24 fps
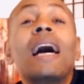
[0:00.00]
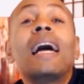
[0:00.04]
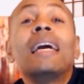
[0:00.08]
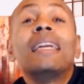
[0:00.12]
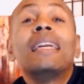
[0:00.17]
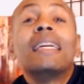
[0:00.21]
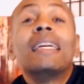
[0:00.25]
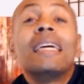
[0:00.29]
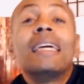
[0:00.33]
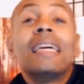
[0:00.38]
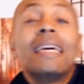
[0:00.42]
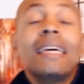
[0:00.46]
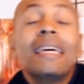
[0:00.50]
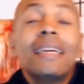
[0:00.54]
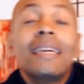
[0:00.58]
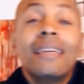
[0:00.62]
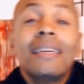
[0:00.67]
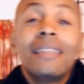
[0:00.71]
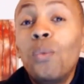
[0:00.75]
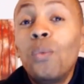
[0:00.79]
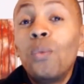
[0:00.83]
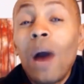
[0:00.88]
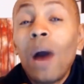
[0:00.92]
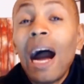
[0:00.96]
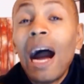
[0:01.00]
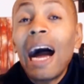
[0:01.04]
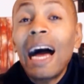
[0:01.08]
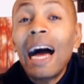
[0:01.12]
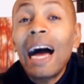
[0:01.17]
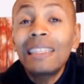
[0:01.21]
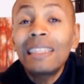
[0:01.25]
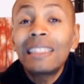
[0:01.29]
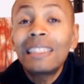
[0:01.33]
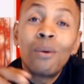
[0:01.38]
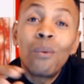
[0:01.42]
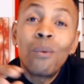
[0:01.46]
9 is to
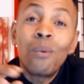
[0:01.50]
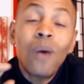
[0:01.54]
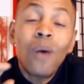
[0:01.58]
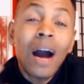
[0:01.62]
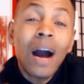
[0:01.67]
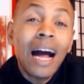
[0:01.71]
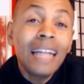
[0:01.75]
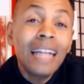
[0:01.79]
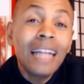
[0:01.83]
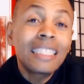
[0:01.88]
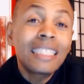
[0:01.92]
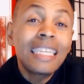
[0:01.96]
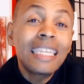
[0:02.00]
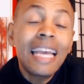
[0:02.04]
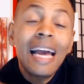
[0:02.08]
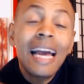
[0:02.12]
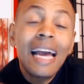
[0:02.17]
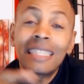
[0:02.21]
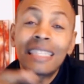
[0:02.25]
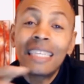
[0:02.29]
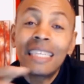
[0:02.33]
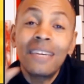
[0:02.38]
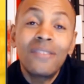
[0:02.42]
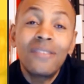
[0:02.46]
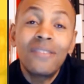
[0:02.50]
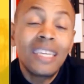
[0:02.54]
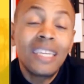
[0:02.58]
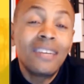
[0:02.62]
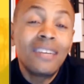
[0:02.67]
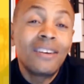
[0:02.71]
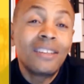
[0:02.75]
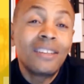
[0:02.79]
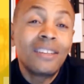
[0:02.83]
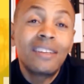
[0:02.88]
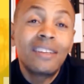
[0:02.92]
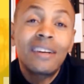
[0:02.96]
watch the
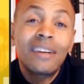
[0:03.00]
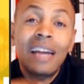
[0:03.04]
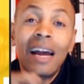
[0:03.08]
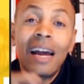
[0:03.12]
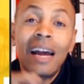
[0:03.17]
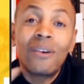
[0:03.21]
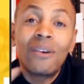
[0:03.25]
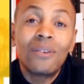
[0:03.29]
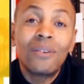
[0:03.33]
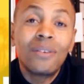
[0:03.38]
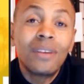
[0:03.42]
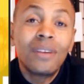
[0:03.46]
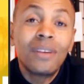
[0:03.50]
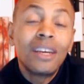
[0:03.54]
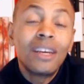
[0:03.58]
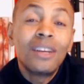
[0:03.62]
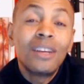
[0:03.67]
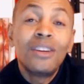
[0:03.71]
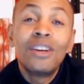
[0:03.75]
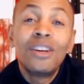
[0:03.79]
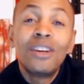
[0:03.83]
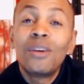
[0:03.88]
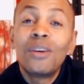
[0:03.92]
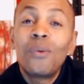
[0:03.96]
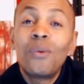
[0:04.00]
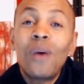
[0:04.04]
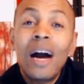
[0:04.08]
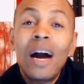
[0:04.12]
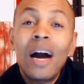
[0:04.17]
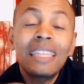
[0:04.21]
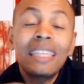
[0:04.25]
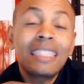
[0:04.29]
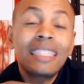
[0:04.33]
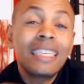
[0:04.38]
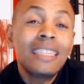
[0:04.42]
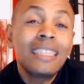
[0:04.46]
activity on your account. You're going to
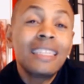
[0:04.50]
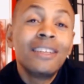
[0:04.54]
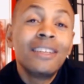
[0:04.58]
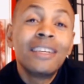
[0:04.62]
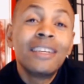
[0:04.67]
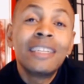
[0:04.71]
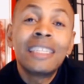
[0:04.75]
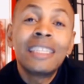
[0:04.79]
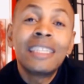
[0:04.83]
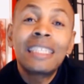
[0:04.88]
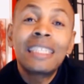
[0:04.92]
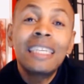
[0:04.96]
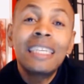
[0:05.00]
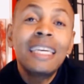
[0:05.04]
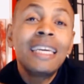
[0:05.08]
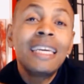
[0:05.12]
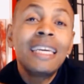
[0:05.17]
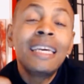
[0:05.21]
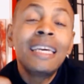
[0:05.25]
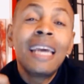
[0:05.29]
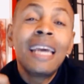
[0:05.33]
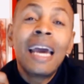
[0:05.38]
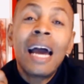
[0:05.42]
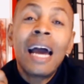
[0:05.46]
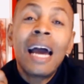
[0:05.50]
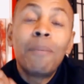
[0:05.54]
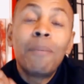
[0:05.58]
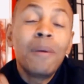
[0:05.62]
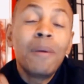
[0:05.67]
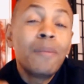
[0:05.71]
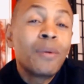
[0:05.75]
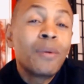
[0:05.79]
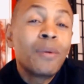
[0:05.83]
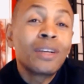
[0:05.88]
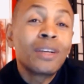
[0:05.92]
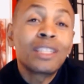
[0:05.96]
watch it and you're going to see how
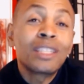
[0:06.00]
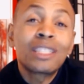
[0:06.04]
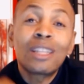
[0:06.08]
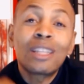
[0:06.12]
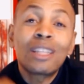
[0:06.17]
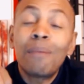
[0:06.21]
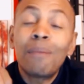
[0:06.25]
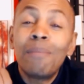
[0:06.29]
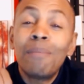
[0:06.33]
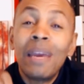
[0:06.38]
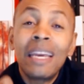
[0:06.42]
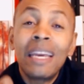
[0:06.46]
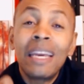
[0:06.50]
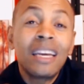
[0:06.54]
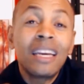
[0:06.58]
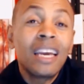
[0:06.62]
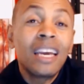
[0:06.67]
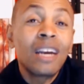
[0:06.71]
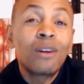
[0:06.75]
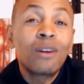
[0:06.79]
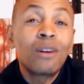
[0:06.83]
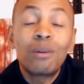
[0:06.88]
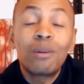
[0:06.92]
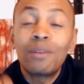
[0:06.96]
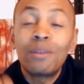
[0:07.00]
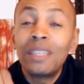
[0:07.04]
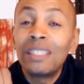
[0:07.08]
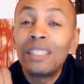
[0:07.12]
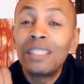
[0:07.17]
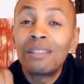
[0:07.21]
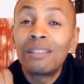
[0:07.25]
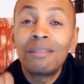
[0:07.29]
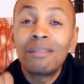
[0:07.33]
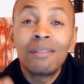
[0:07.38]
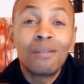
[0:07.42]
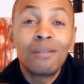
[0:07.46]
people are going to start making
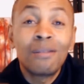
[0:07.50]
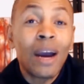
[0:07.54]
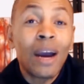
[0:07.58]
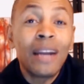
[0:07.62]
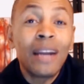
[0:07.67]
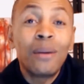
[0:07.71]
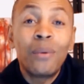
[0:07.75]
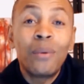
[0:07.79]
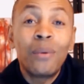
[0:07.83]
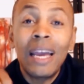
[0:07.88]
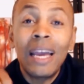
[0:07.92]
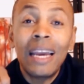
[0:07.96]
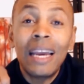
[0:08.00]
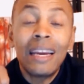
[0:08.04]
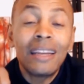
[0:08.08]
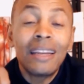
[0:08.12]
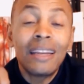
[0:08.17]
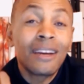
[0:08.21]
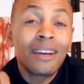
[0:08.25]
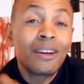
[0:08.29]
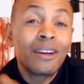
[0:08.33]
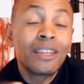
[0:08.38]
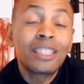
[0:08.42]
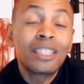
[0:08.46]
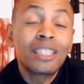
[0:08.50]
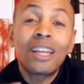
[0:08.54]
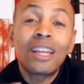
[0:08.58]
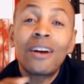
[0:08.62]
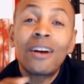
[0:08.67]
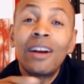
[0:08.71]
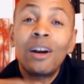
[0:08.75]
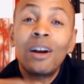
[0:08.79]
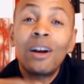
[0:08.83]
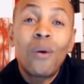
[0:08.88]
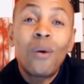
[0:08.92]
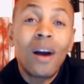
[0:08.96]
inquiries right away. They're going to
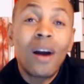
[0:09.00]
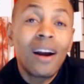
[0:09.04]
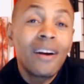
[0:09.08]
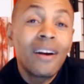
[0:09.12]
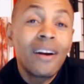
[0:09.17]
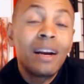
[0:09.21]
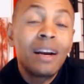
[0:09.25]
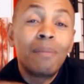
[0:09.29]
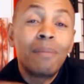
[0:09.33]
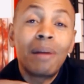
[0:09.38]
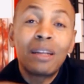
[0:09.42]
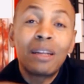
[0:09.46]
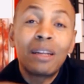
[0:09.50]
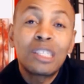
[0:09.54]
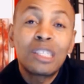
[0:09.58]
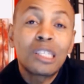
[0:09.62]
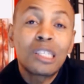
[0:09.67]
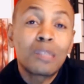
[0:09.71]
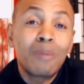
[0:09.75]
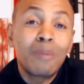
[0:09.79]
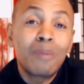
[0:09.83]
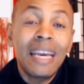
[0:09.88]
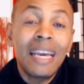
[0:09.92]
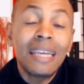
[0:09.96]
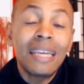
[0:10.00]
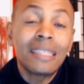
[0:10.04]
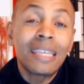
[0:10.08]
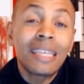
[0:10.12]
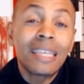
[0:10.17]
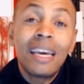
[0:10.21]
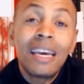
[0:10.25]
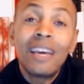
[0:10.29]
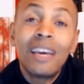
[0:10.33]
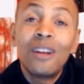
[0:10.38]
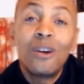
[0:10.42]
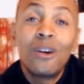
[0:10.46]
start inquiring about your
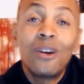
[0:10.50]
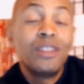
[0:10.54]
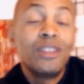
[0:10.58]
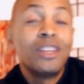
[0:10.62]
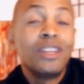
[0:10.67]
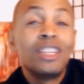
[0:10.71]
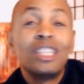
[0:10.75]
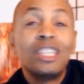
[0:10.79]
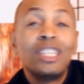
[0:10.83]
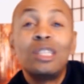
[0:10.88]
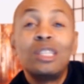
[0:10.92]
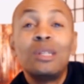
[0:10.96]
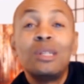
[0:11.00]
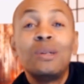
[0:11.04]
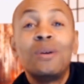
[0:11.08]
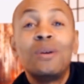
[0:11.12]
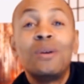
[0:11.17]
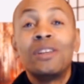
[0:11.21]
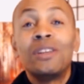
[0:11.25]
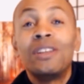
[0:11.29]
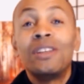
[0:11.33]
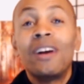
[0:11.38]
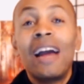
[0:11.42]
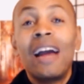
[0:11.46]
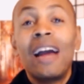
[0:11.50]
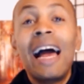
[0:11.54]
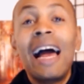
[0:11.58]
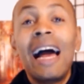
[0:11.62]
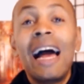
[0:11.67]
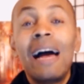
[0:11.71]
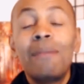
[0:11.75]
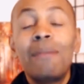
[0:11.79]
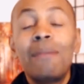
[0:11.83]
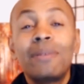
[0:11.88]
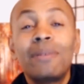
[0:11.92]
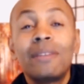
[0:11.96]
space. And all you're going to do on your
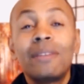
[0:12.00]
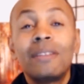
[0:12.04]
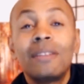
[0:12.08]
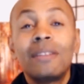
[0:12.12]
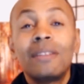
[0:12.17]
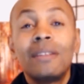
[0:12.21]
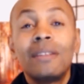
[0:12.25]
app,